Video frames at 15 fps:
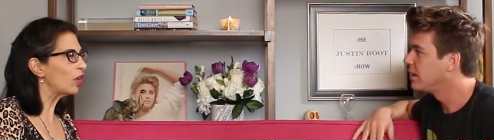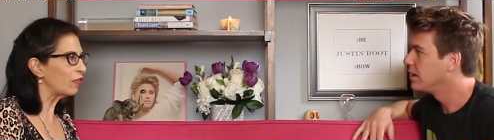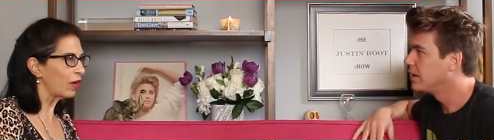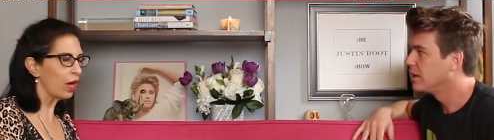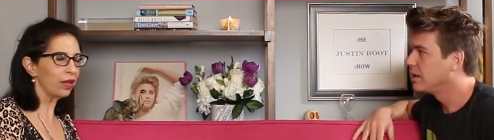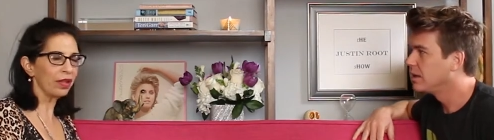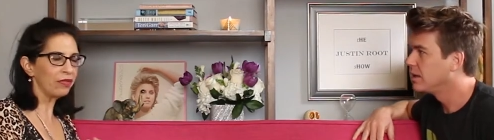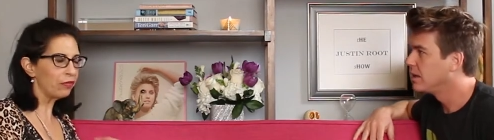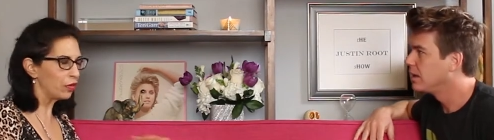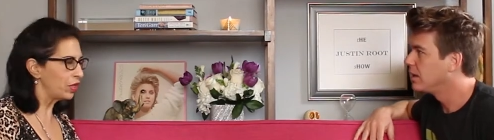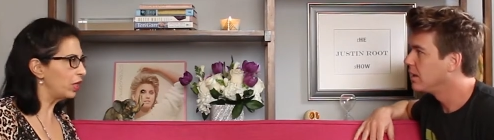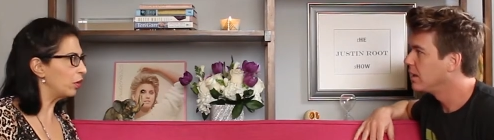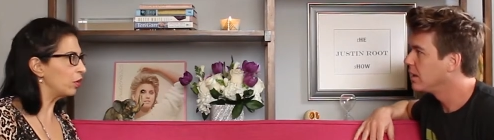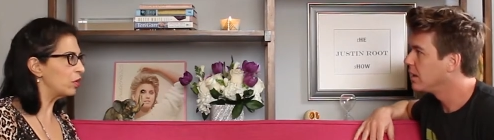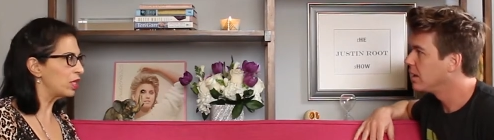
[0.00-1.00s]
Speaker 1: Jeff Garland. For
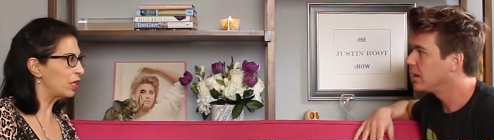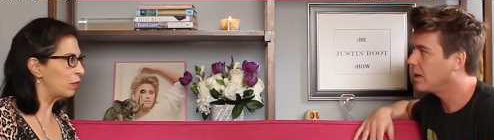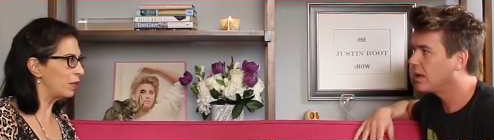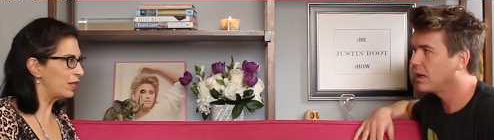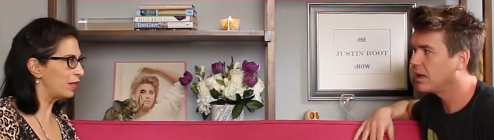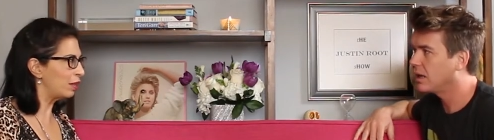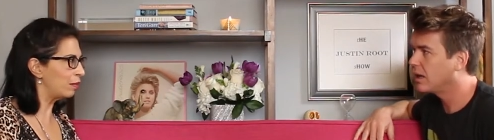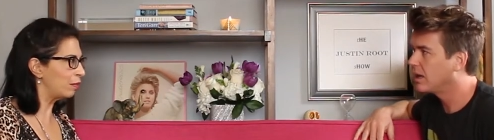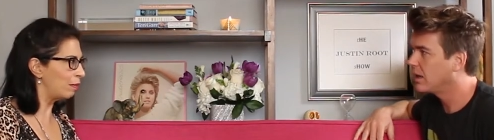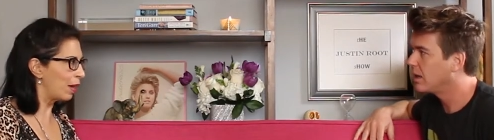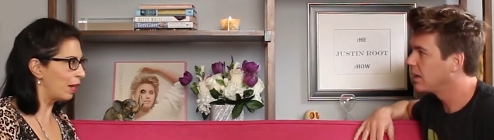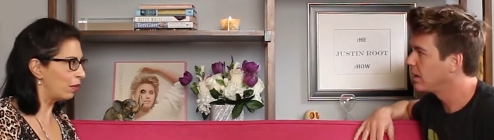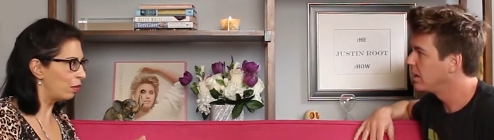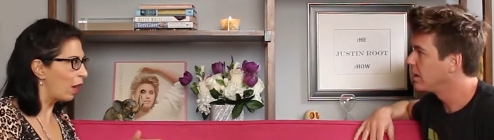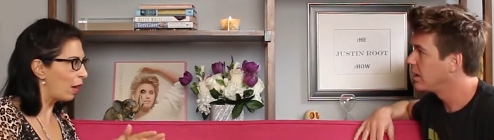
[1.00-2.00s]
years, he was in
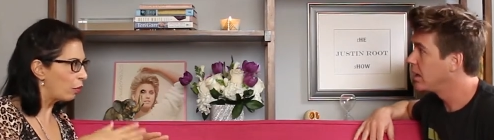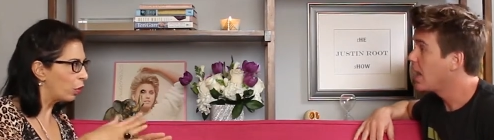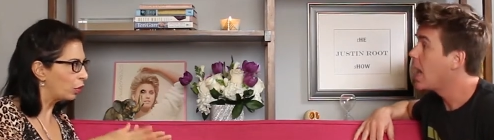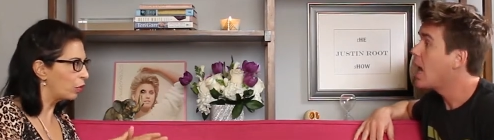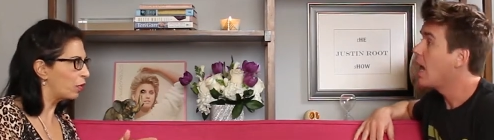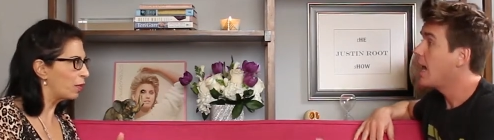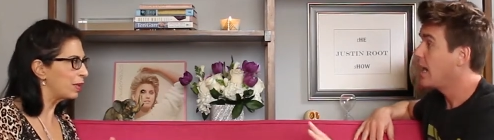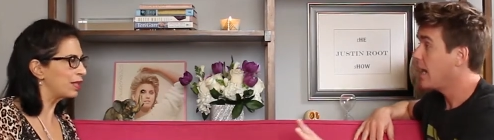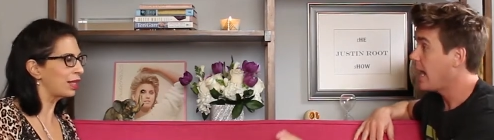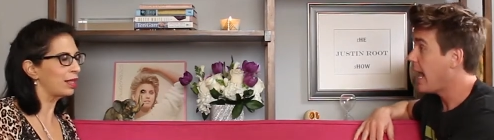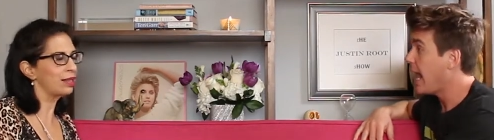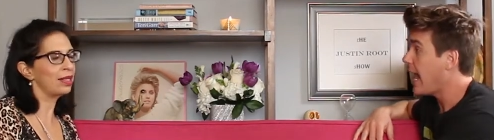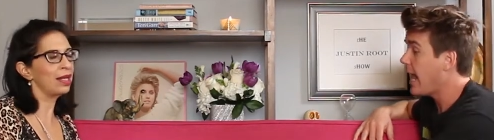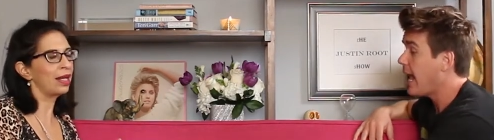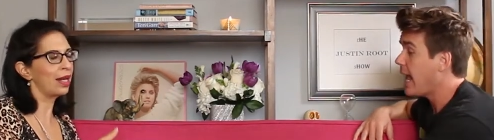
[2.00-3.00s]
my. I worked with him at
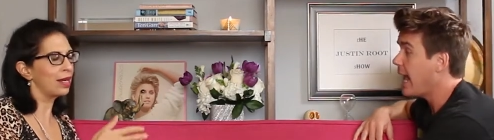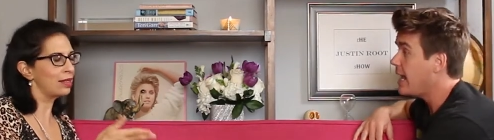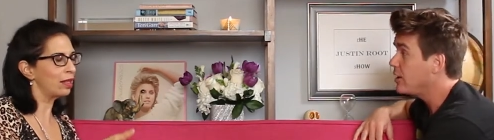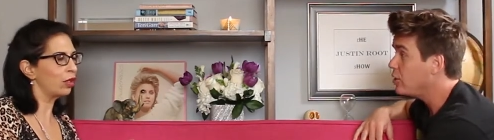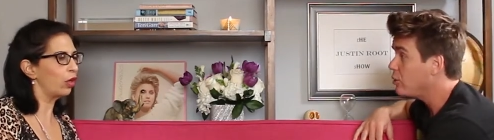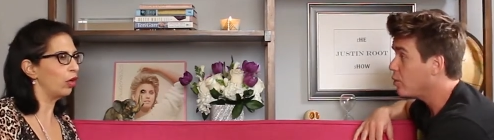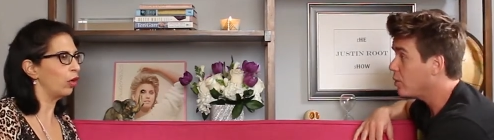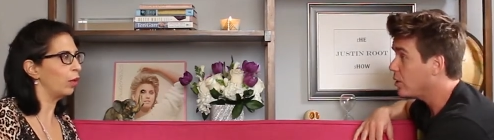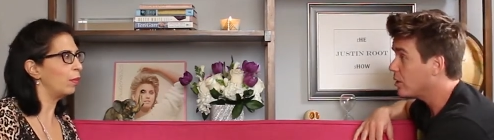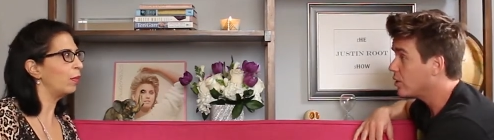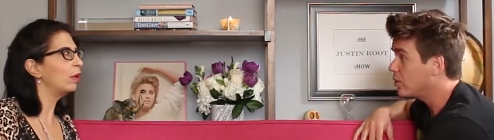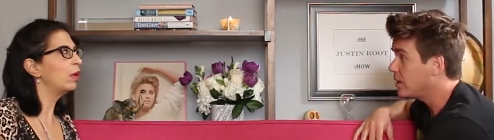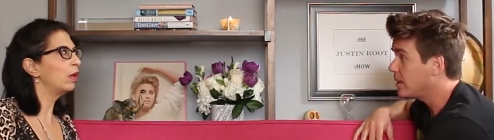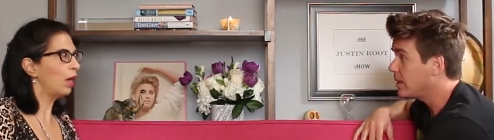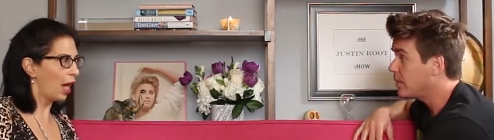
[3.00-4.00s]
Second City, and you
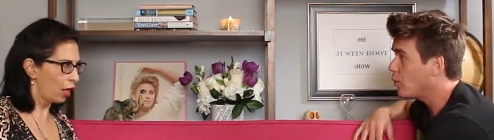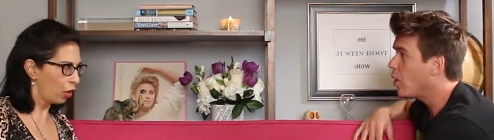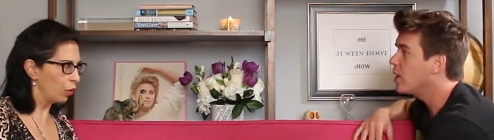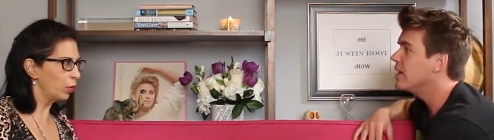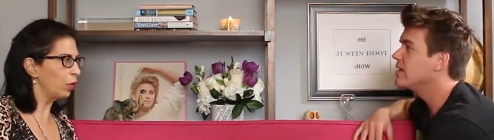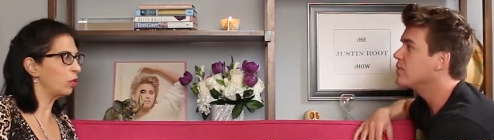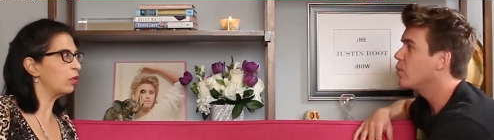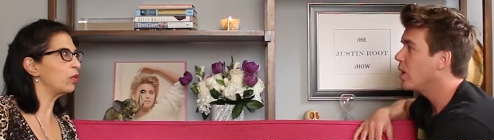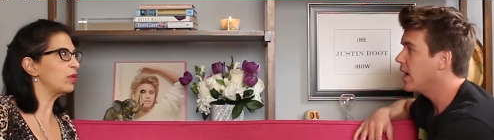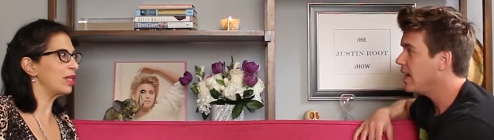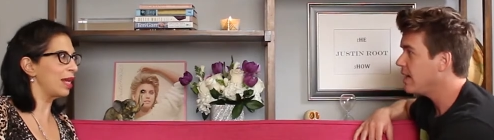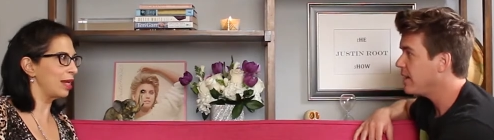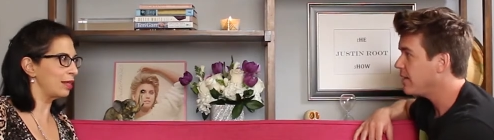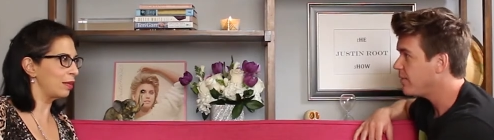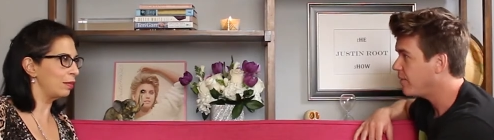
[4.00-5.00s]
worked with his
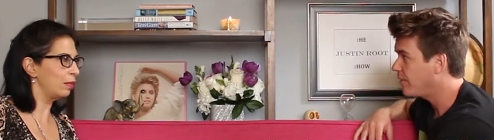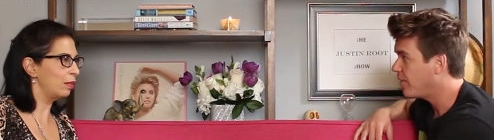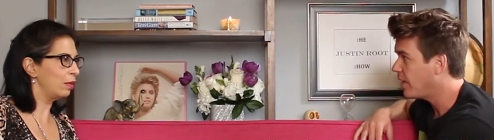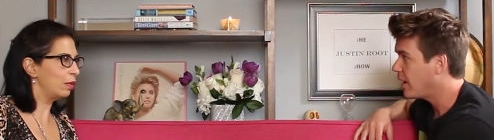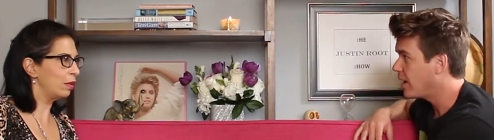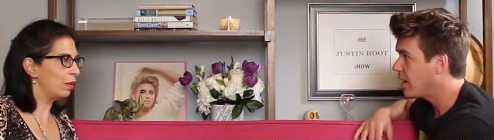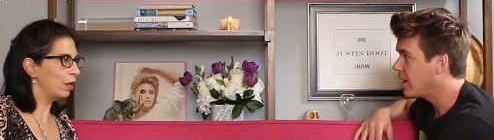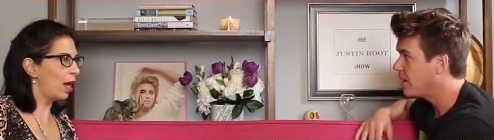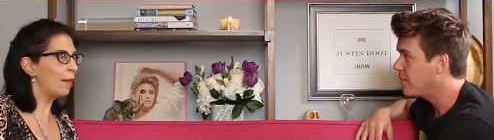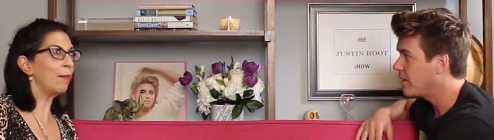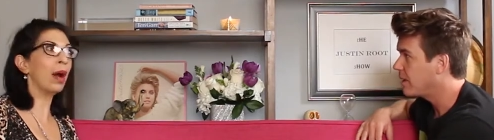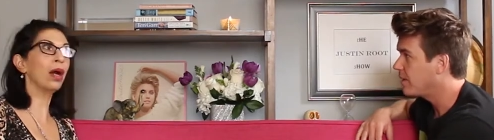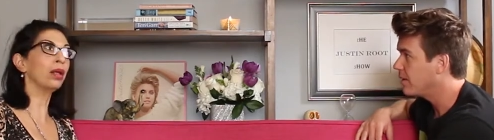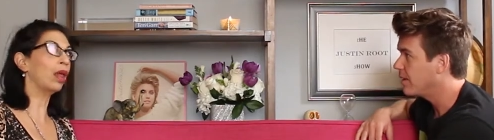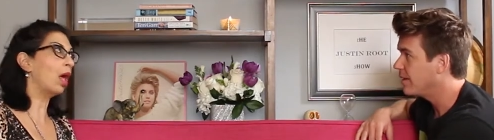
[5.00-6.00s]
wife
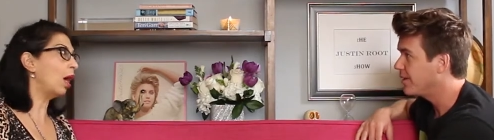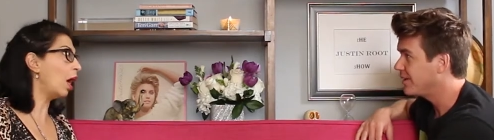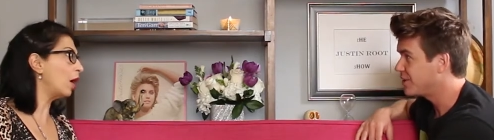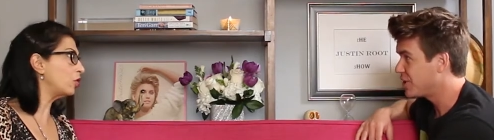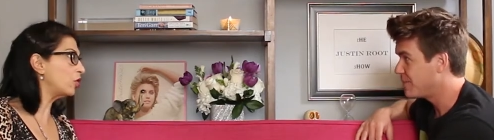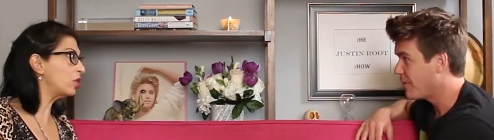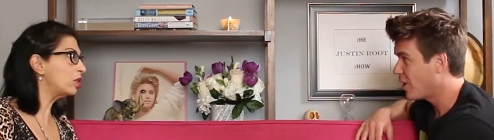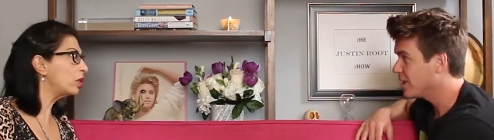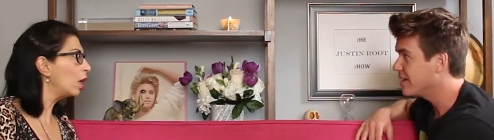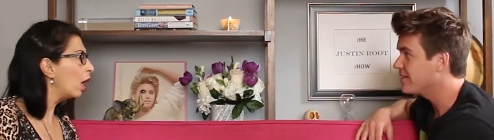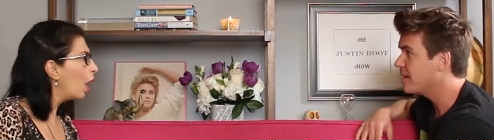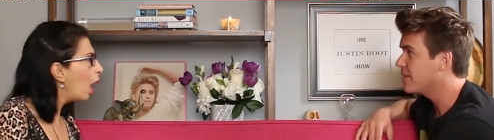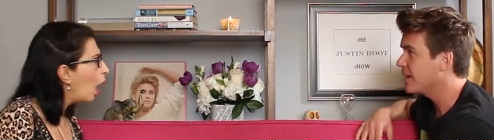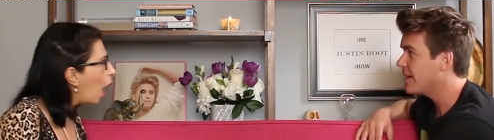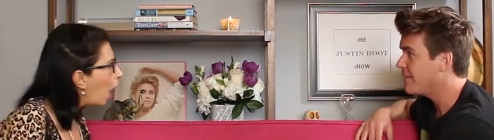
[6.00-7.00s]
Speaker 2: and Marla.
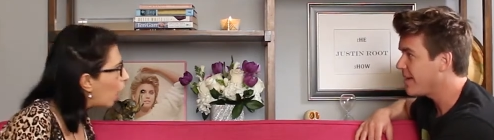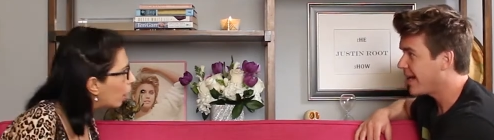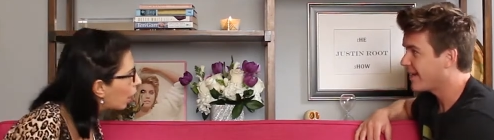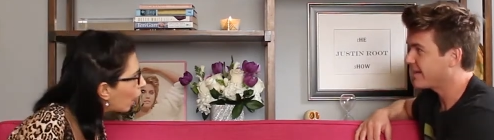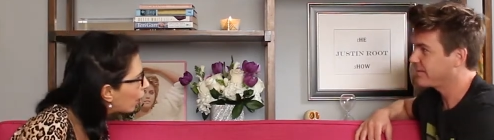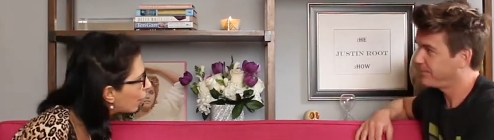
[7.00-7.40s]
Marla's on The Comeback,